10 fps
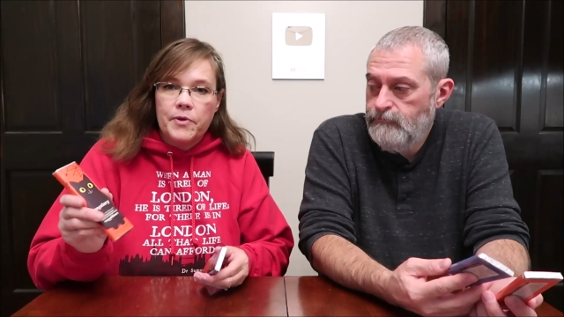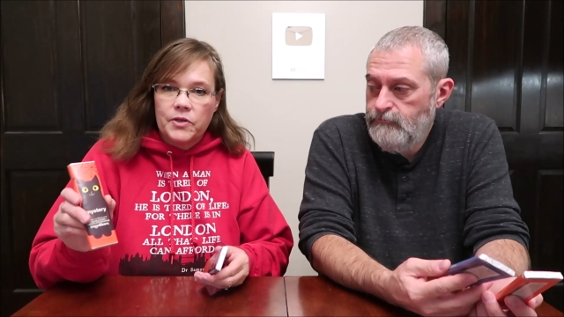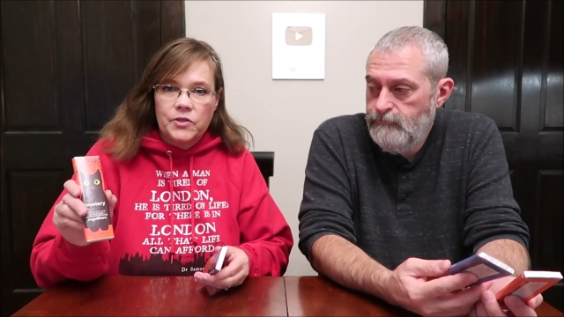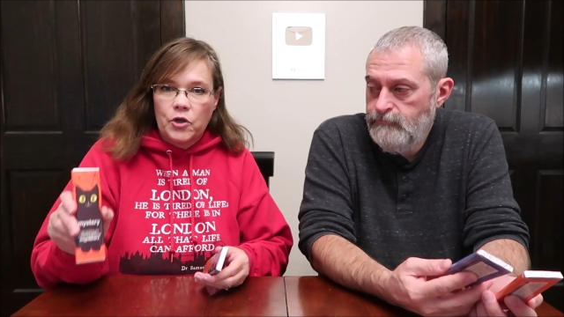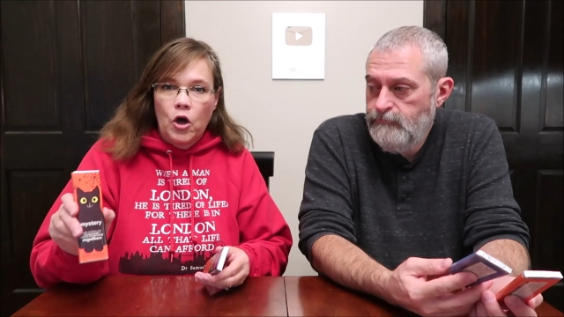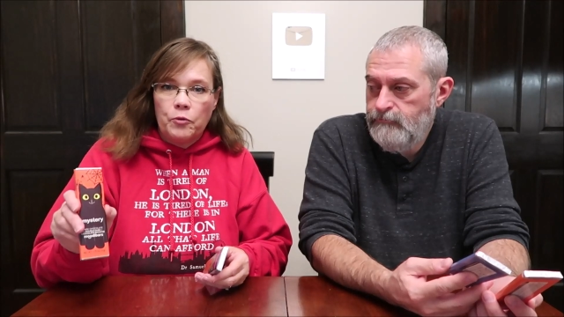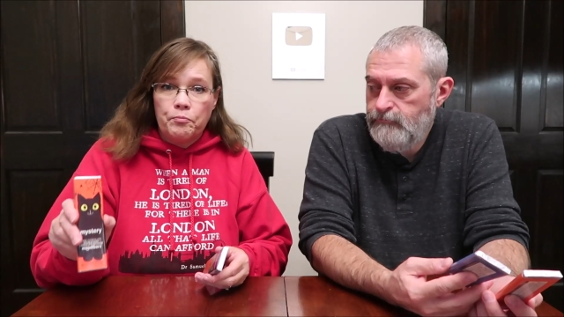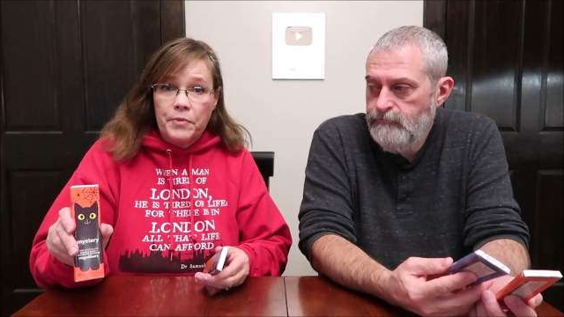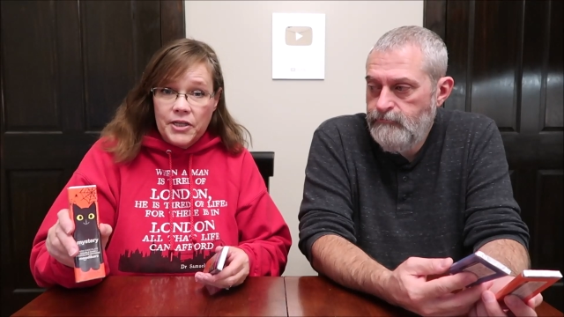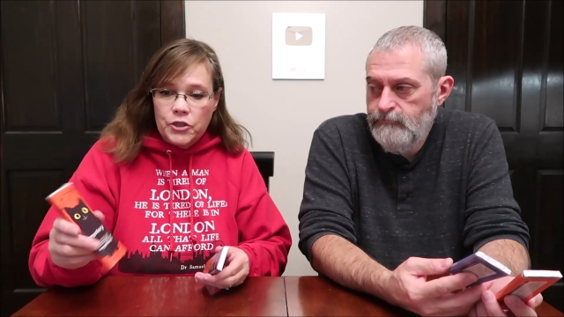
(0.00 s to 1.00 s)
Speaker 1: it's called
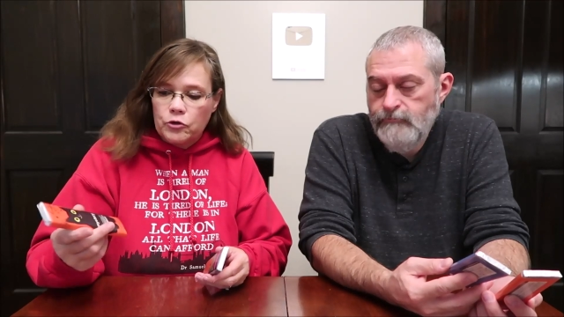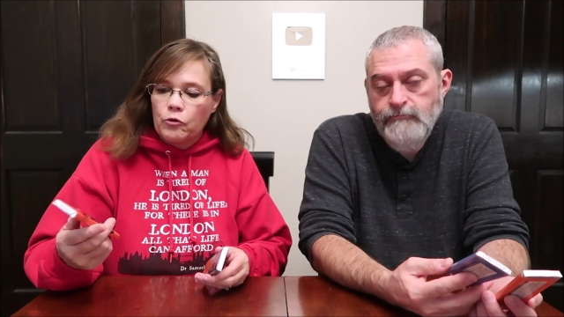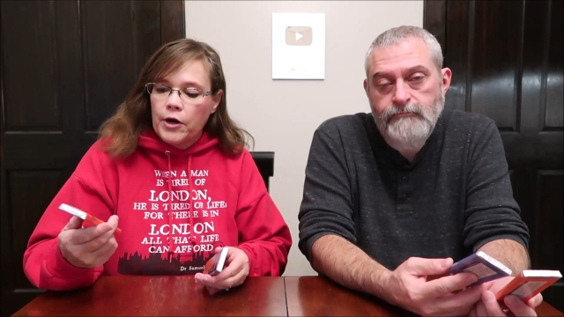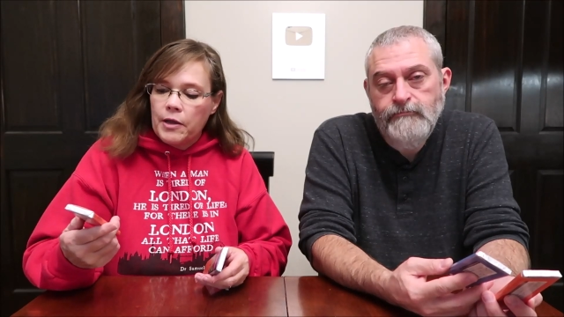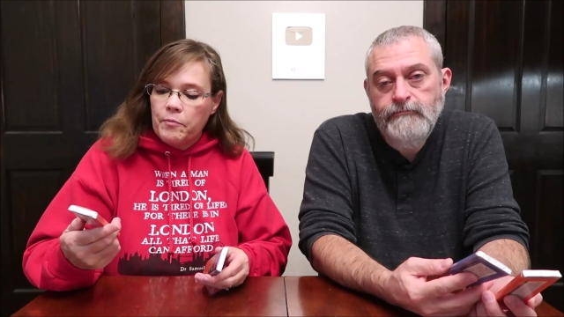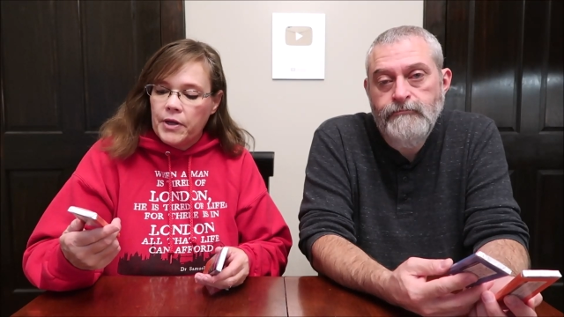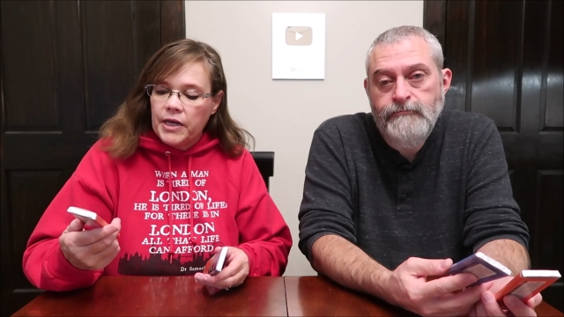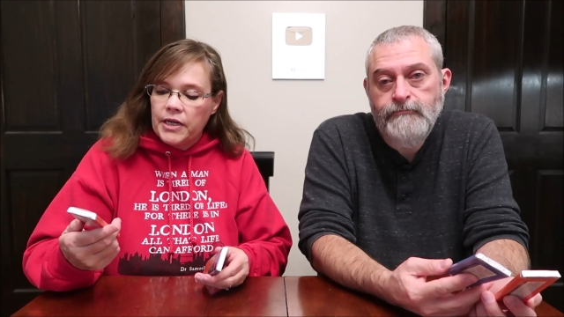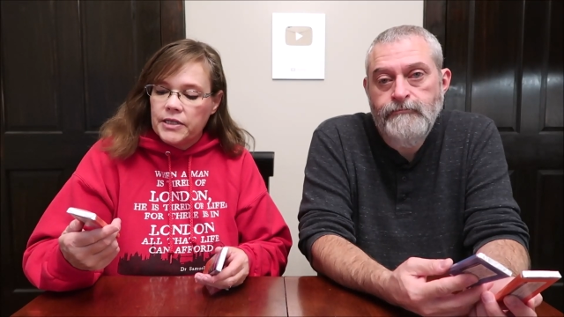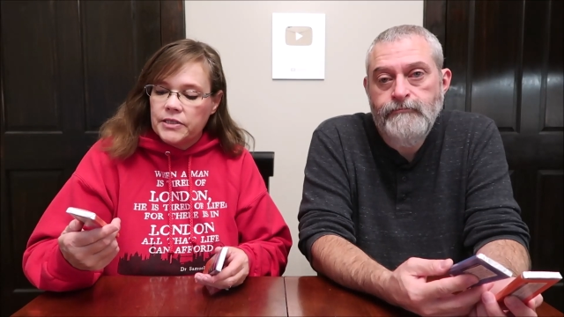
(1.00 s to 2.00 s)
Mystery, but
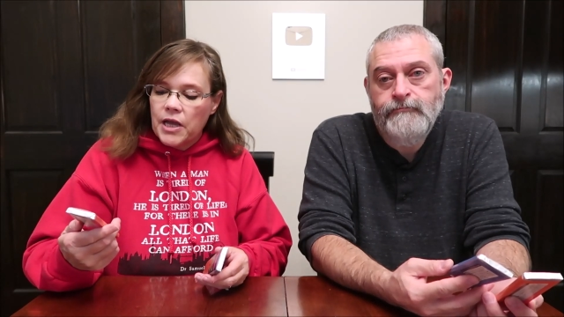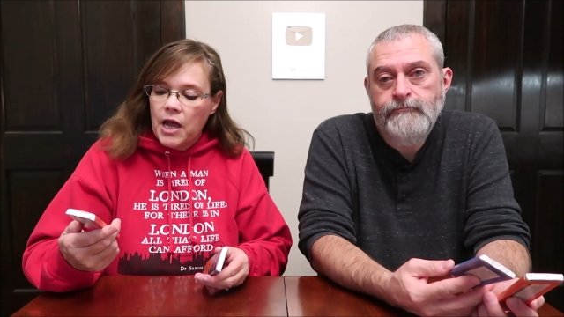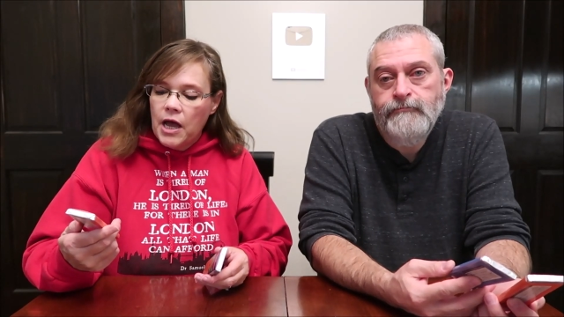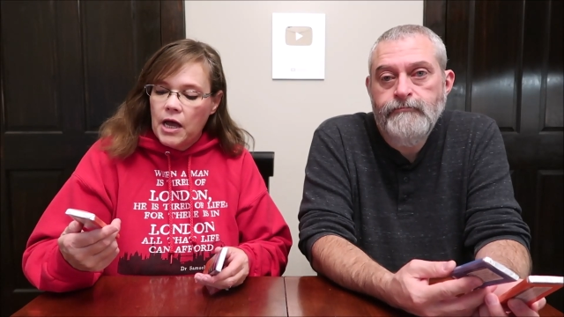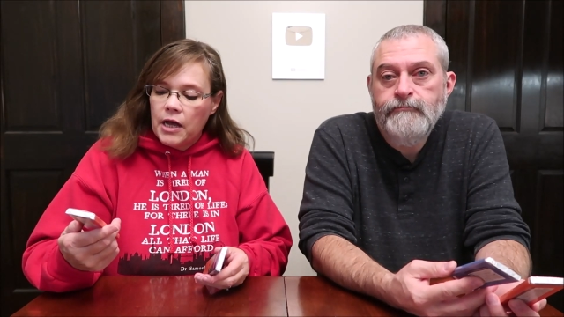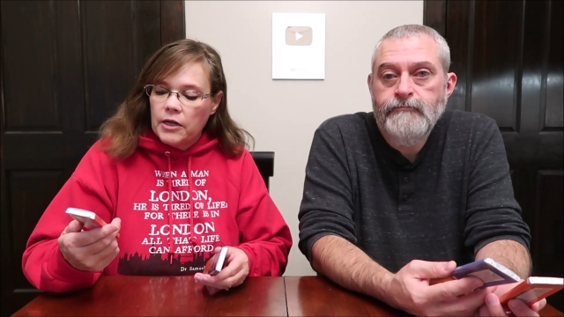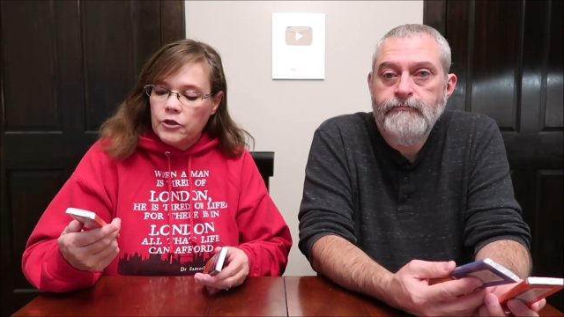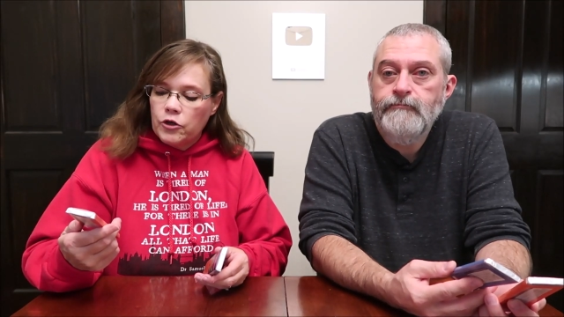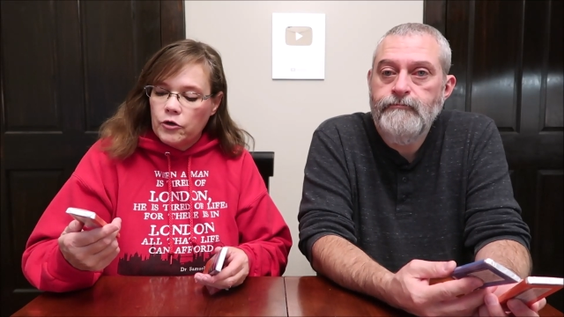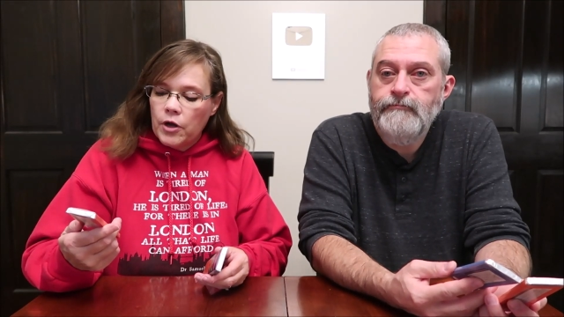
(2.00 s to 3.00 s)
it is
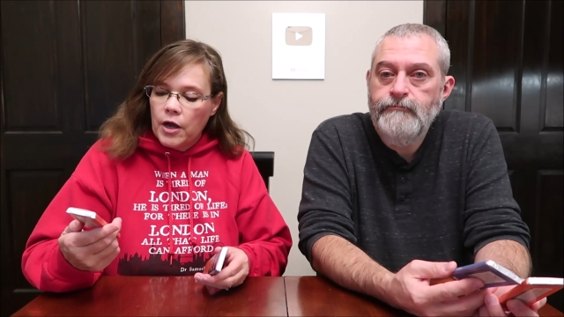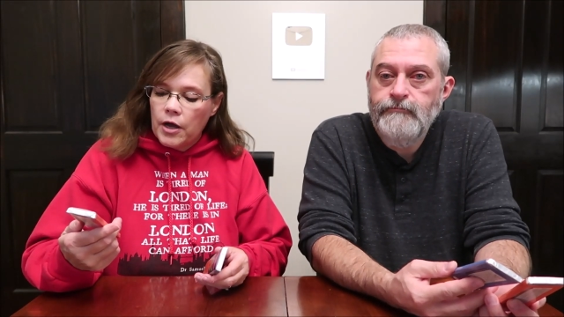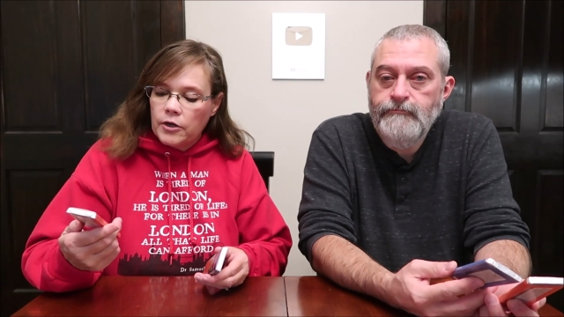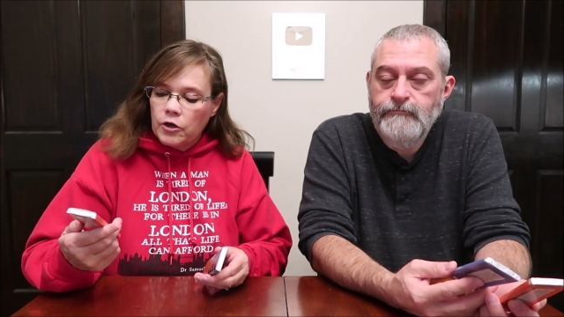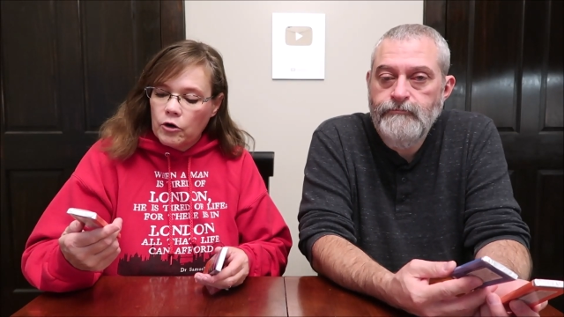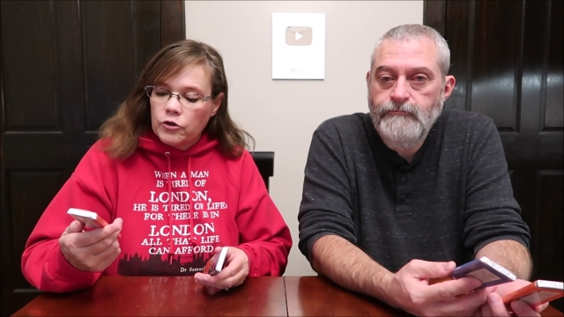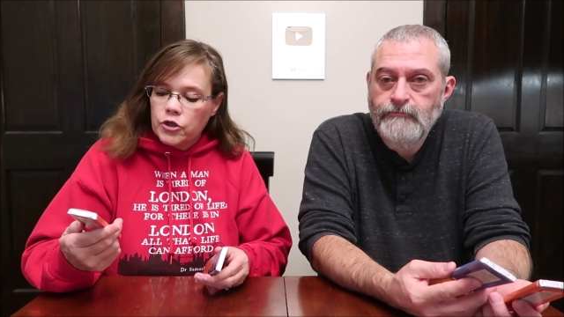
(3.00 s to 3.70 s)
uh, uh, dark